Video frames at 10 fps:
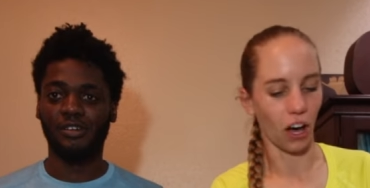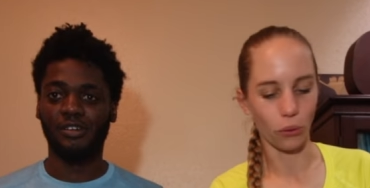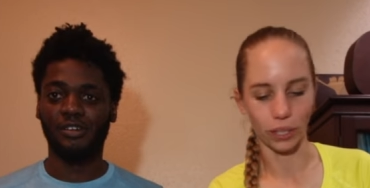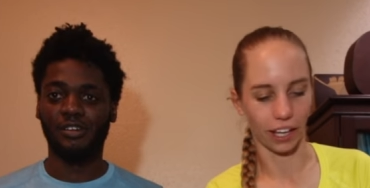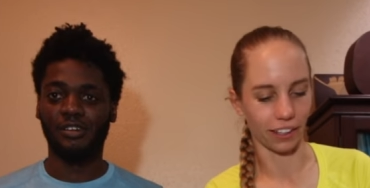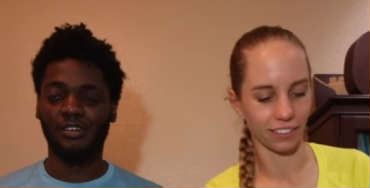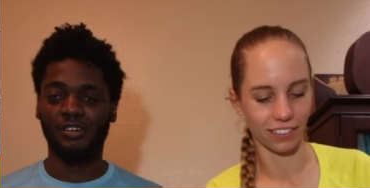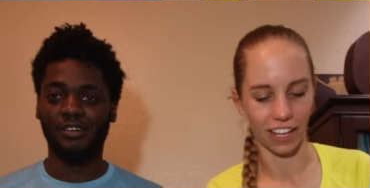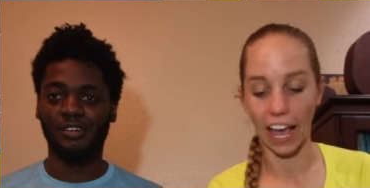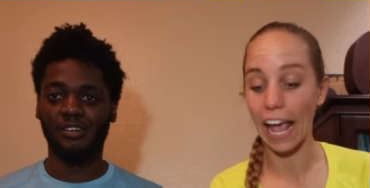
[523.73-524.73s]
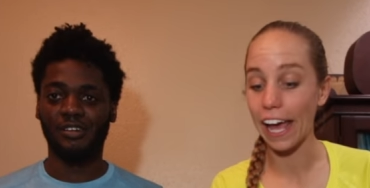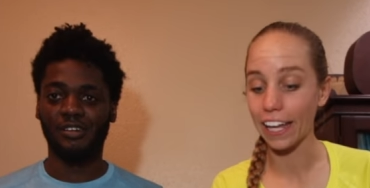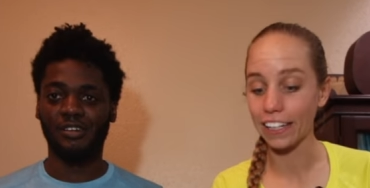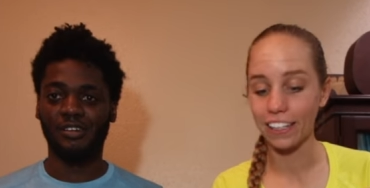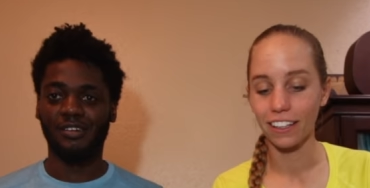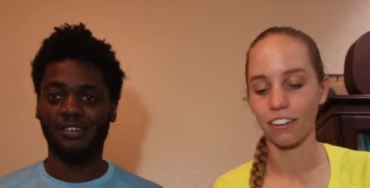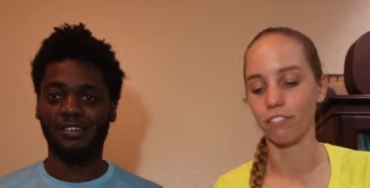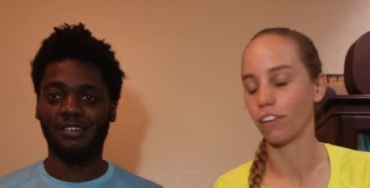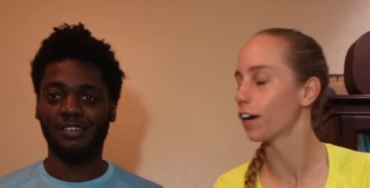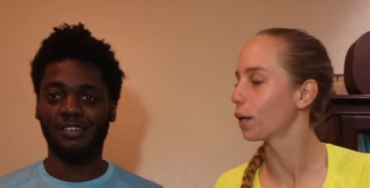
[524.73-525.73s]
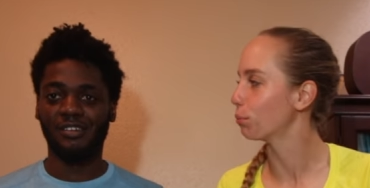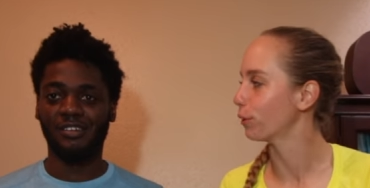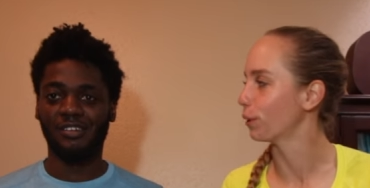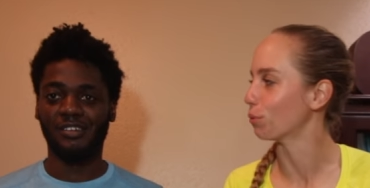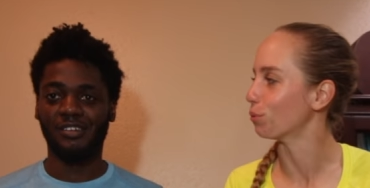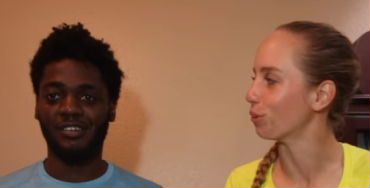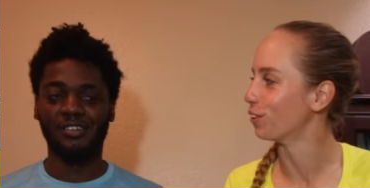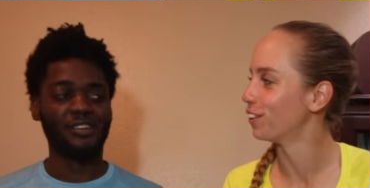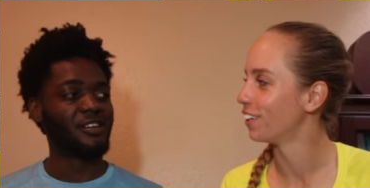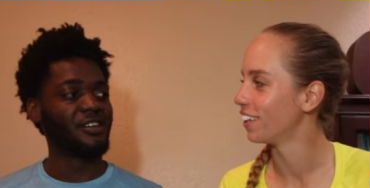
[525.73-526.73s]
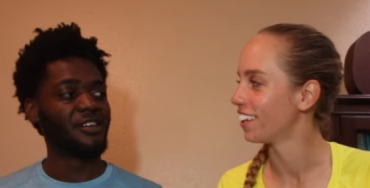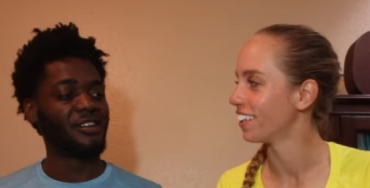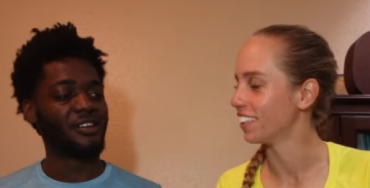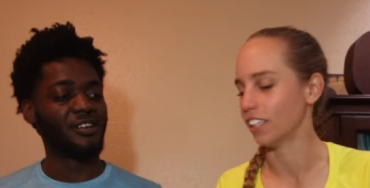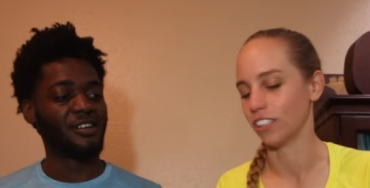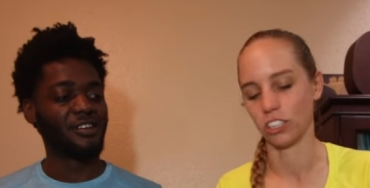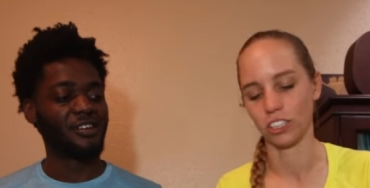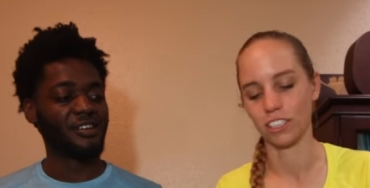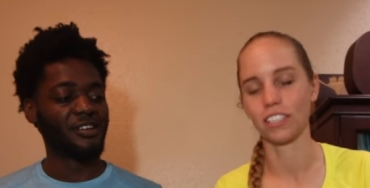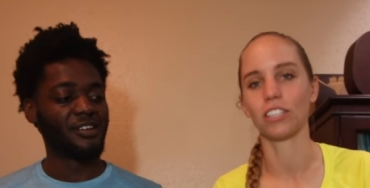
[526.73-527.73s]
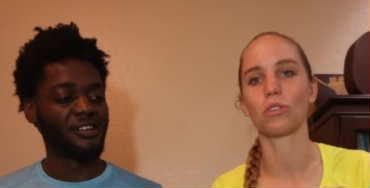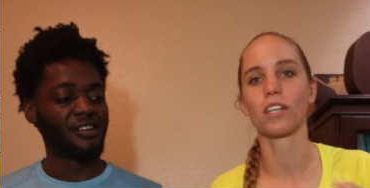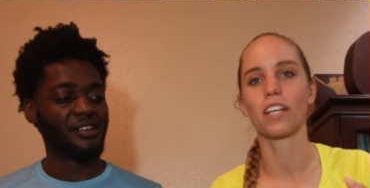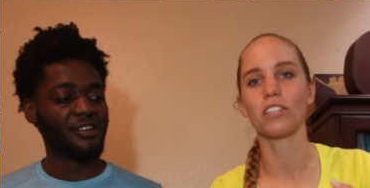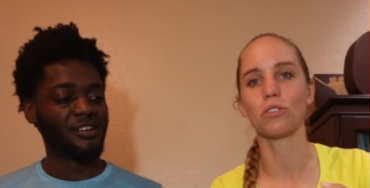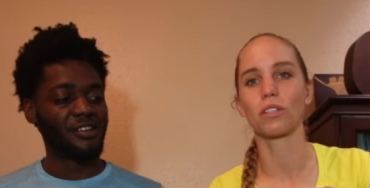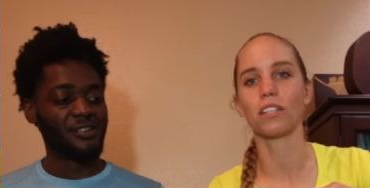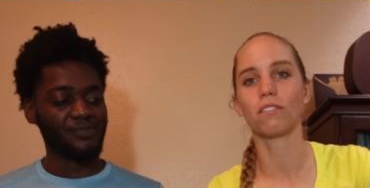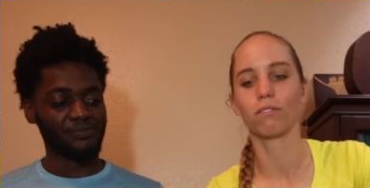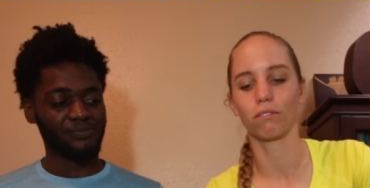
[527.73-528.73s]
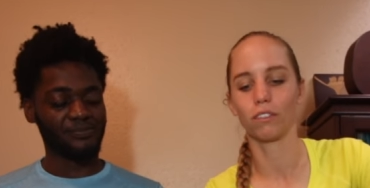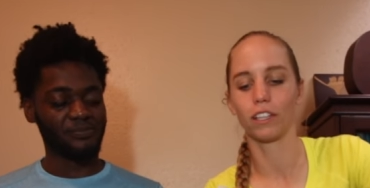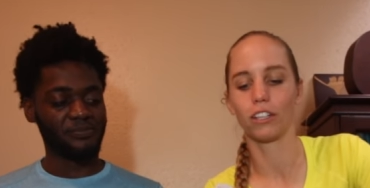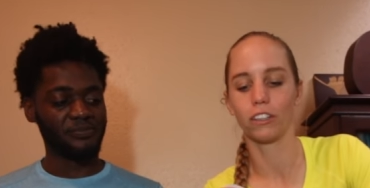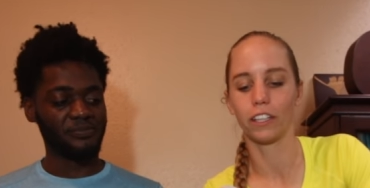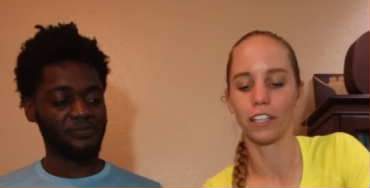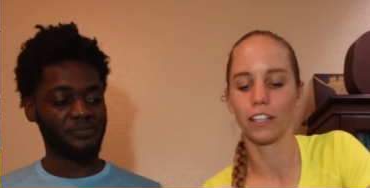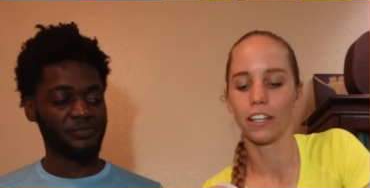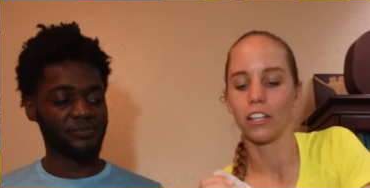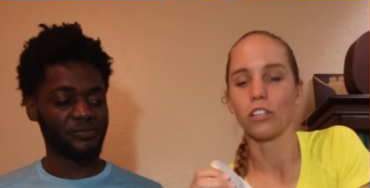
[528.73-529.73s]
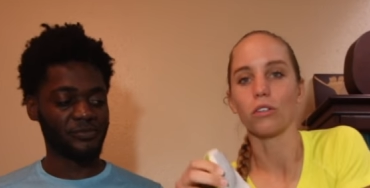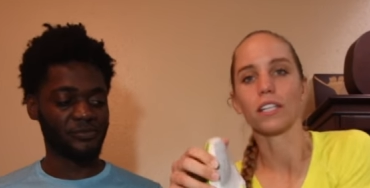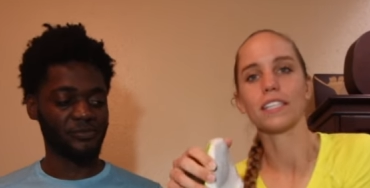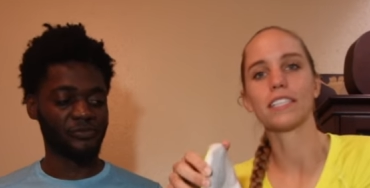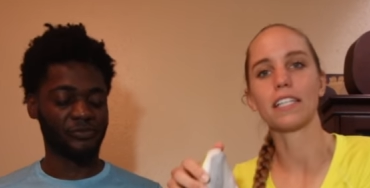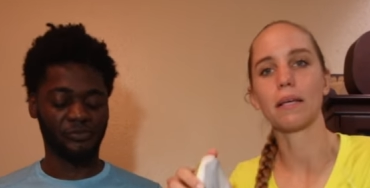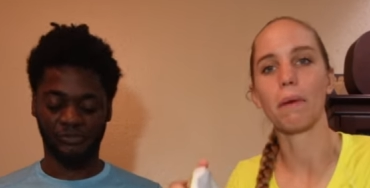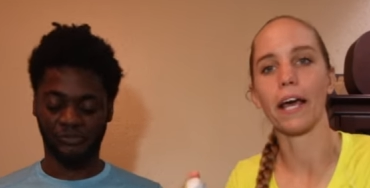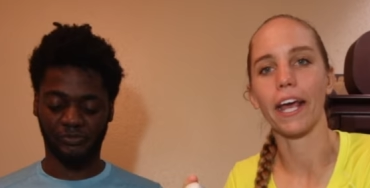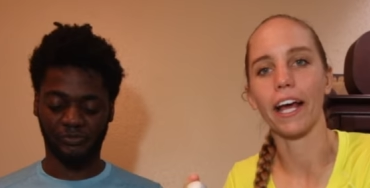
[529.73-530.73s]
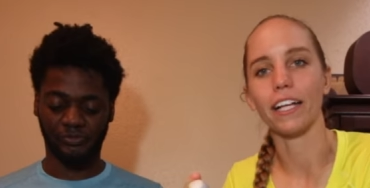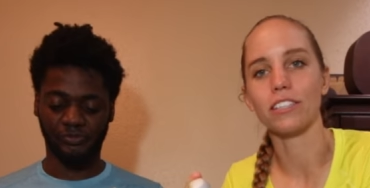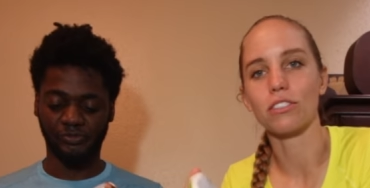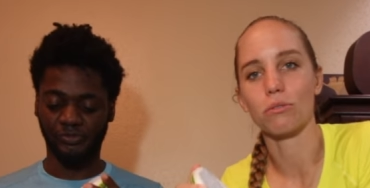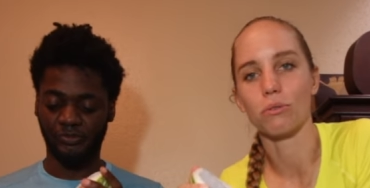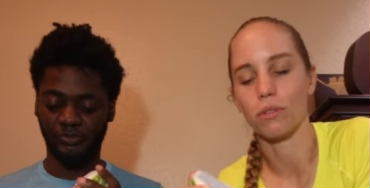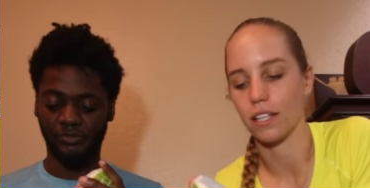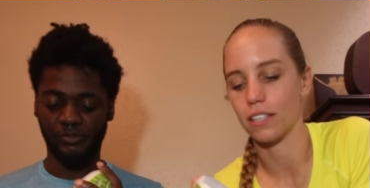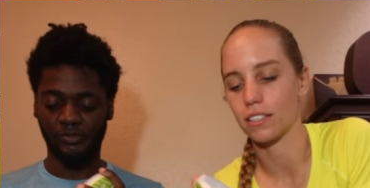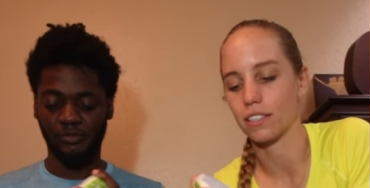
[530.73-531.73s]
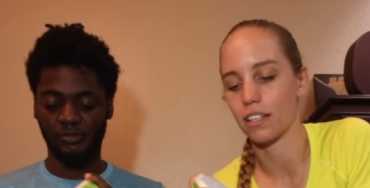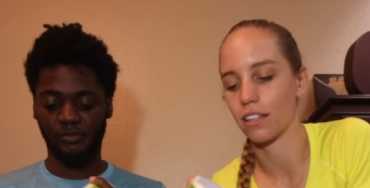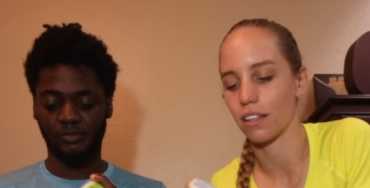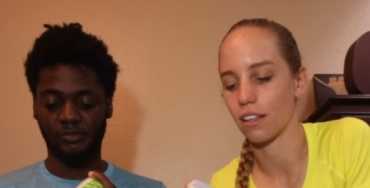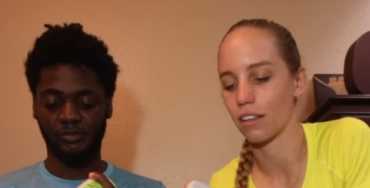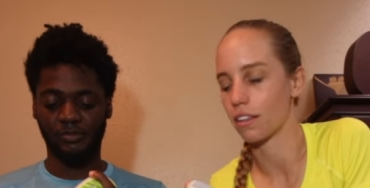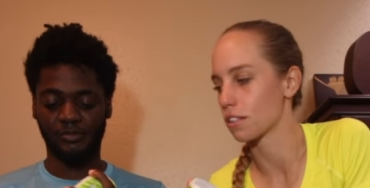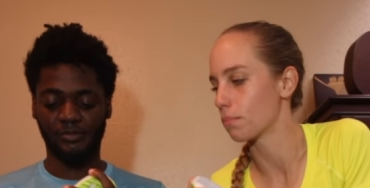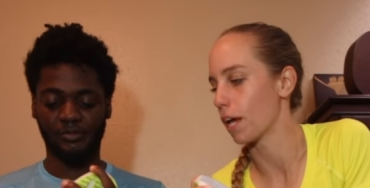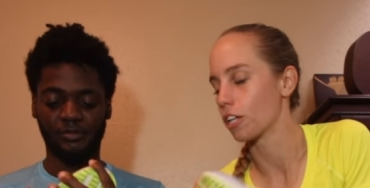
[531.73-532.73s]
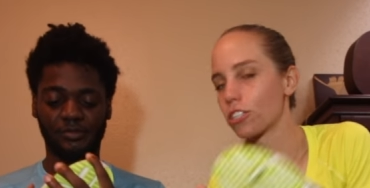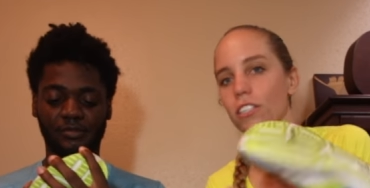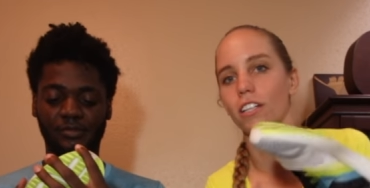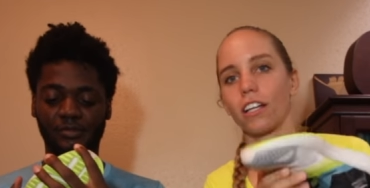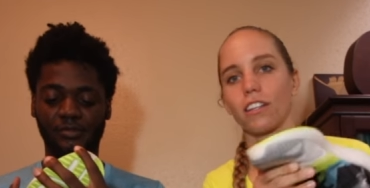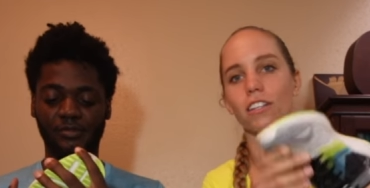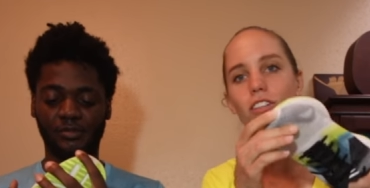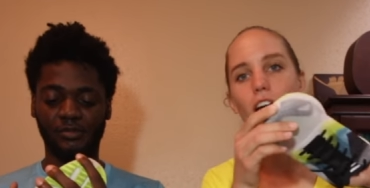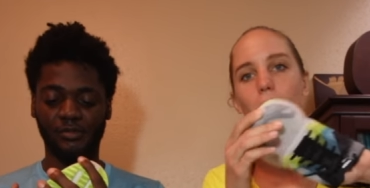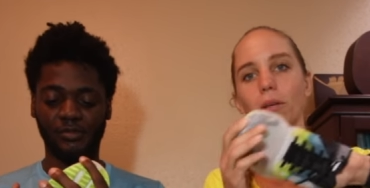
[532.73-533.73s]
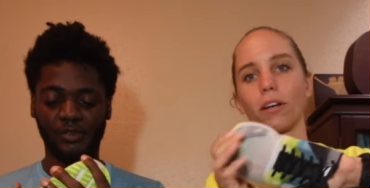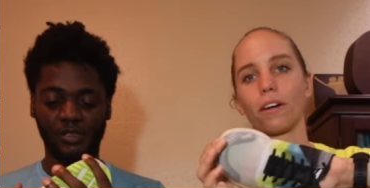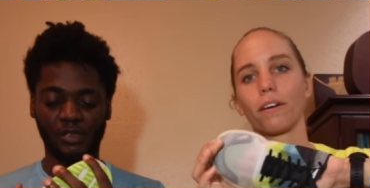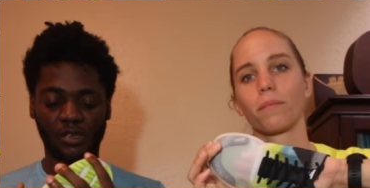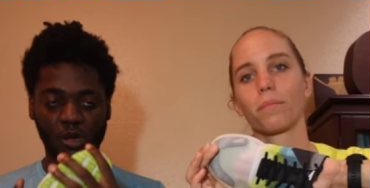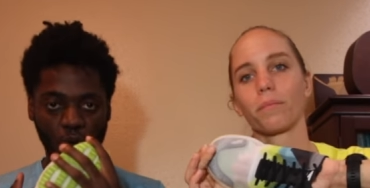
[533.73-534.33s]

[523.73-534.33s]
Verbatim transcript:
Speaker 1: Okay. And very breathable. Just you can you can literally you can see my hands through this this mesh at the top here.